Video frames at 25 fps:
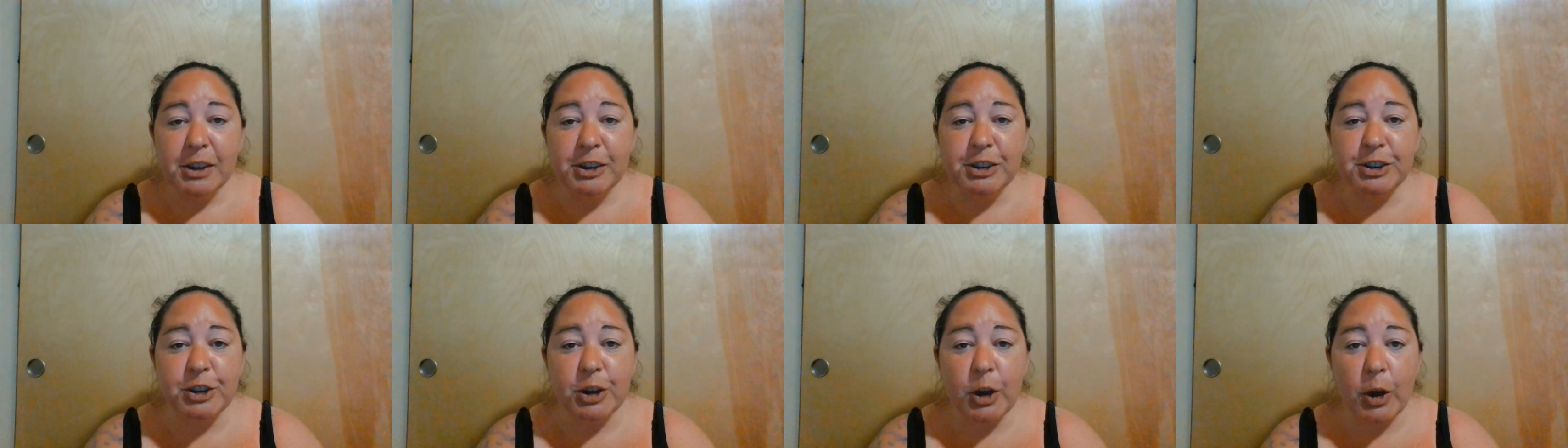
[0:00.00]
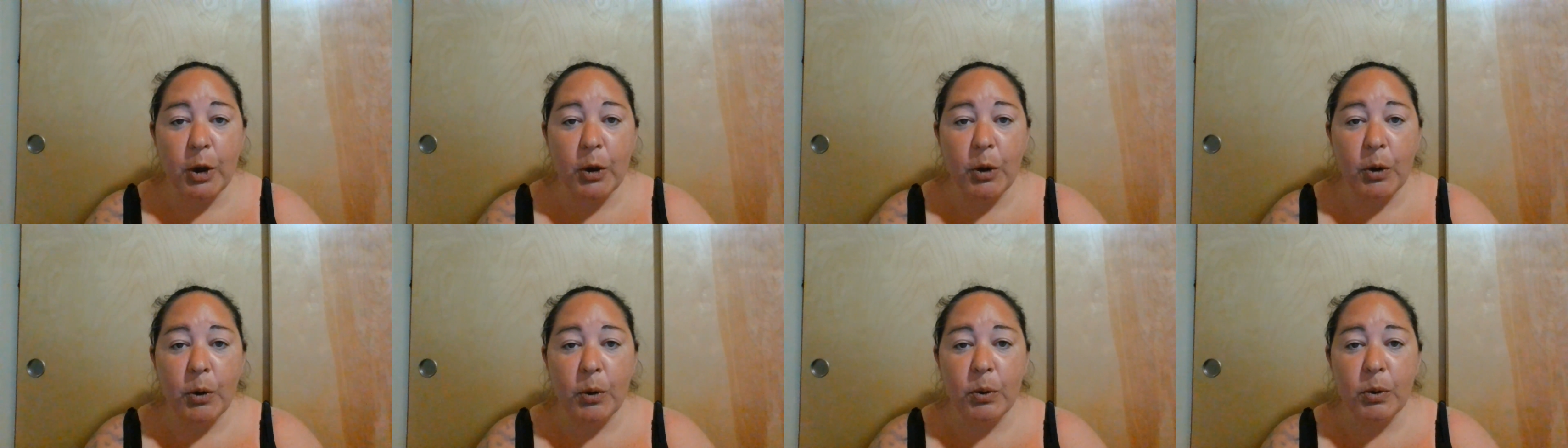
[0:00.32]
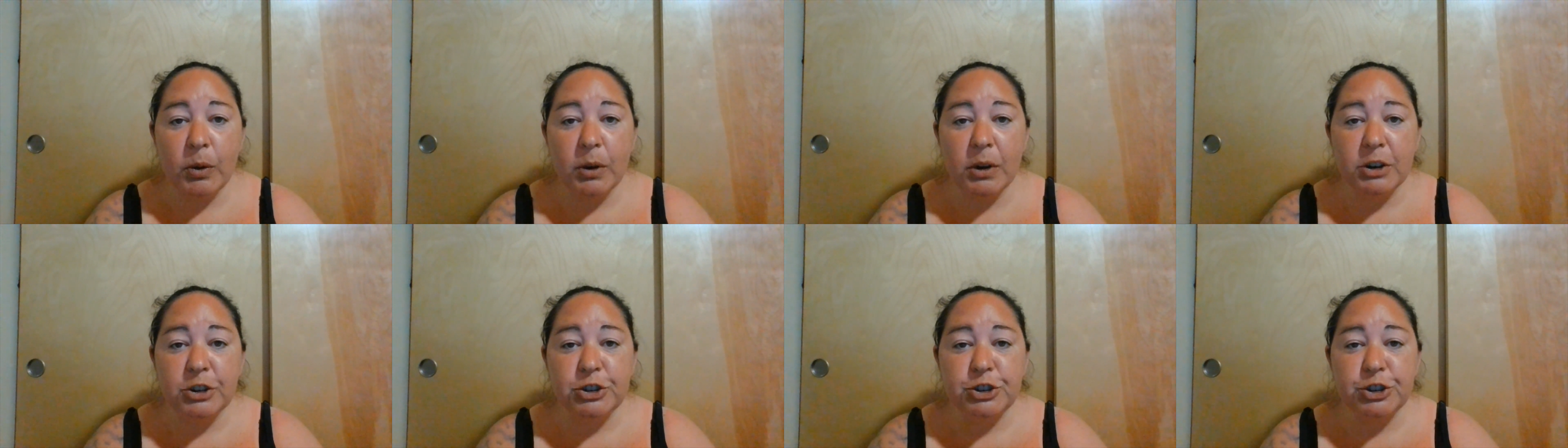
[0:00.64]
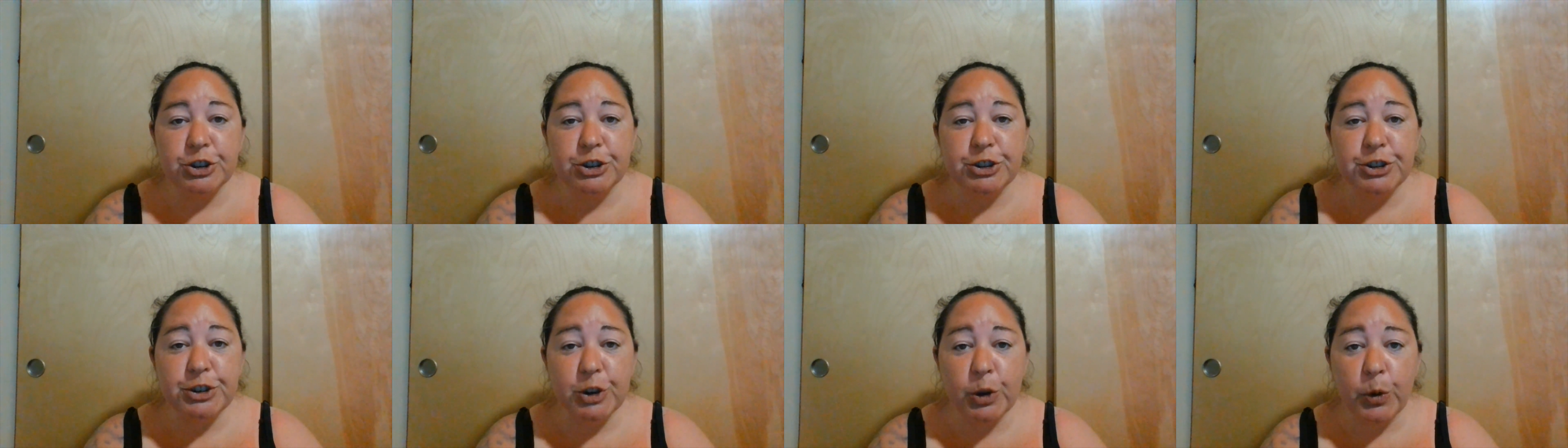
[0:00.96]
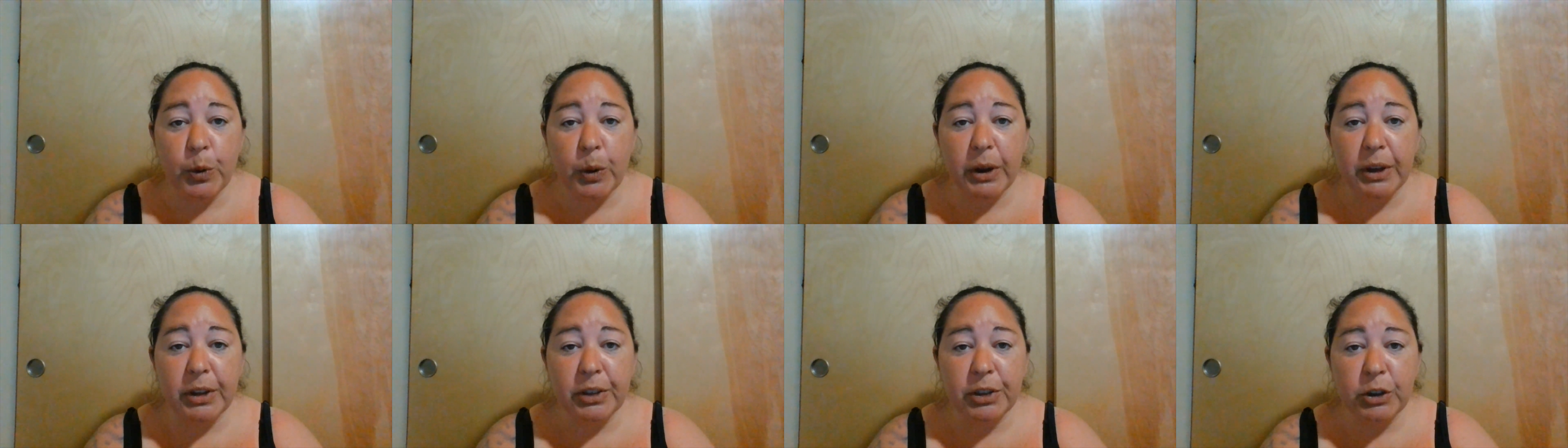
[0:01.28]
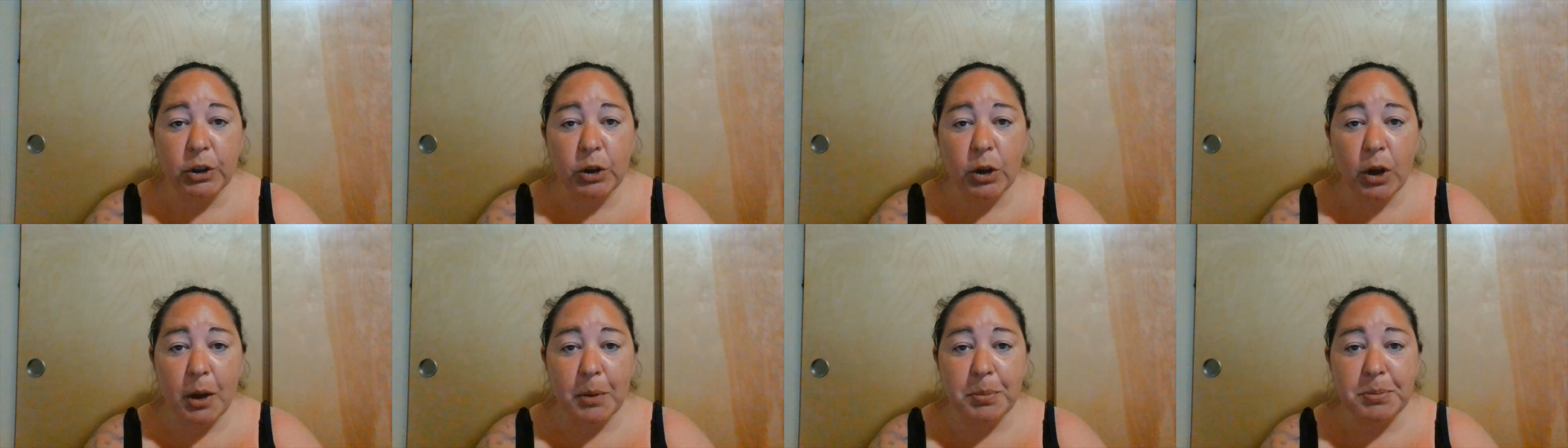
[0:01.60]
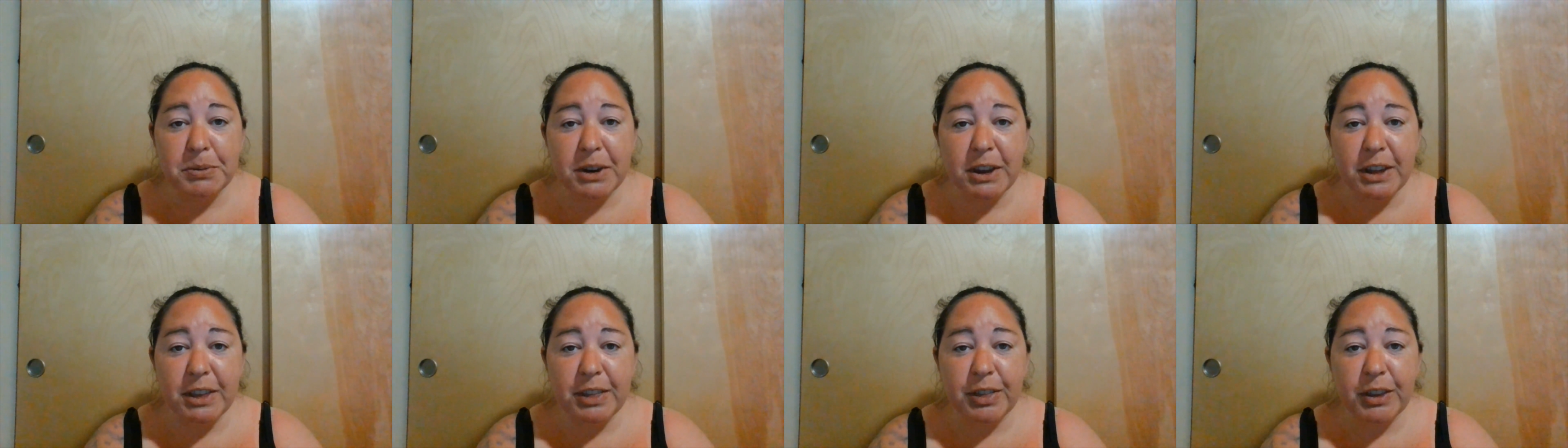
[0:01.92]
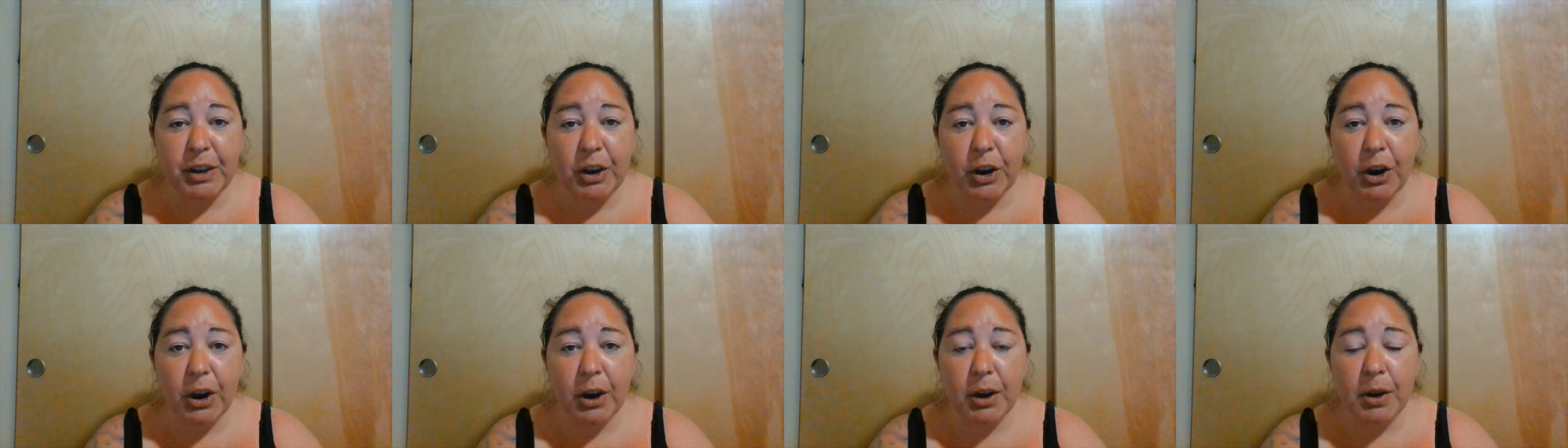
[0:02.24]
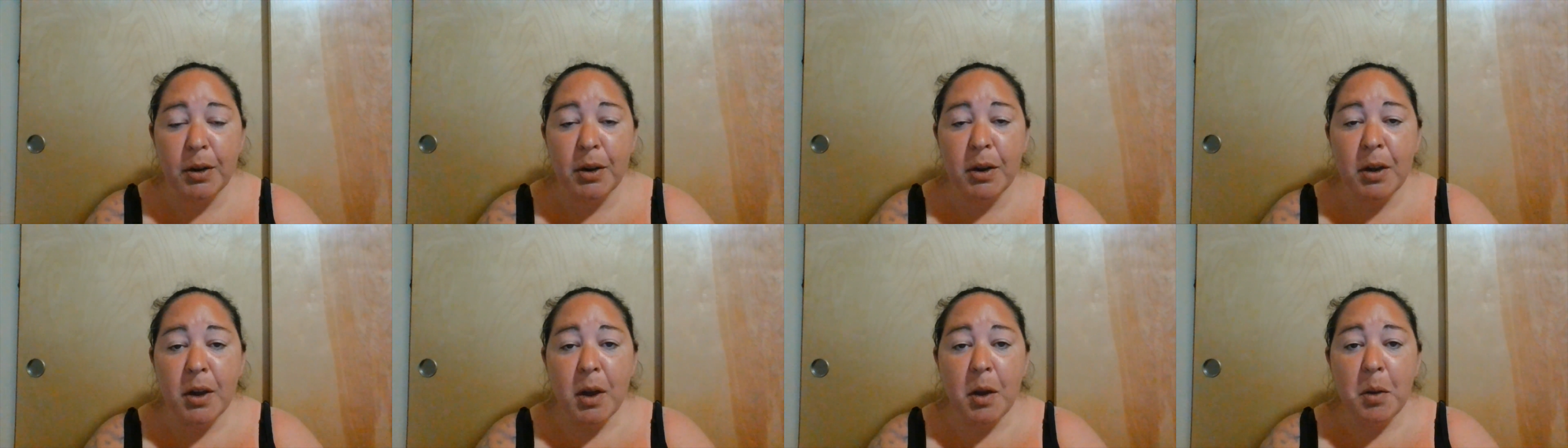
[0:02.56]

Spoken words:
So, just a quick little update there.